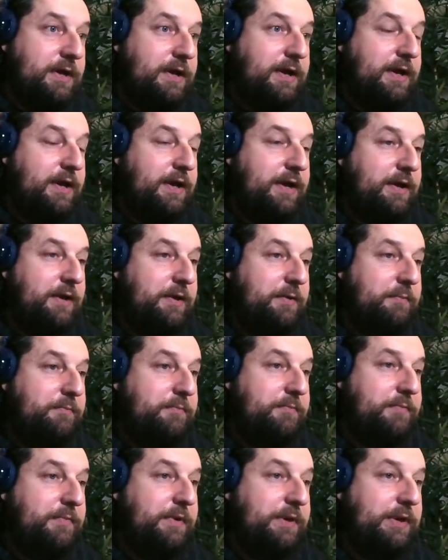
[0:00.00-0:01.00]

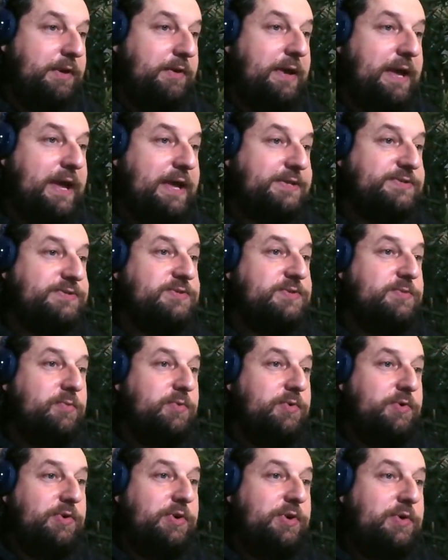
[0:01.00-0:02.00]
Um, you know, as
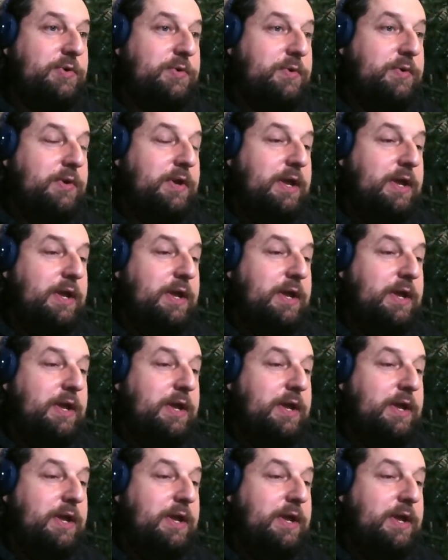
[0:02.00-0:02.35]
someone who,